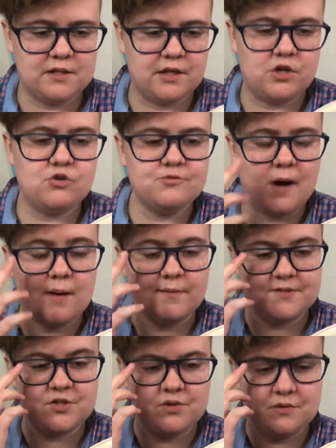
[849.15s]
the huge mob of
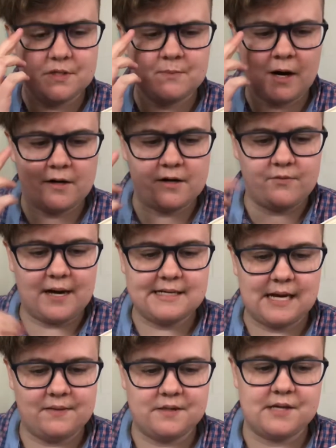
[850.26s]
students parted right
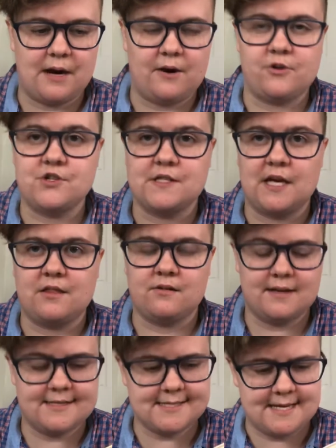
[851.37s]
down the center, just like the
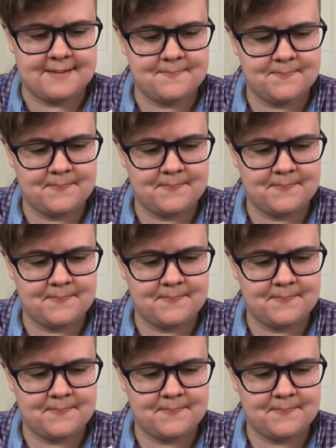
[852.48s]
Red Sea.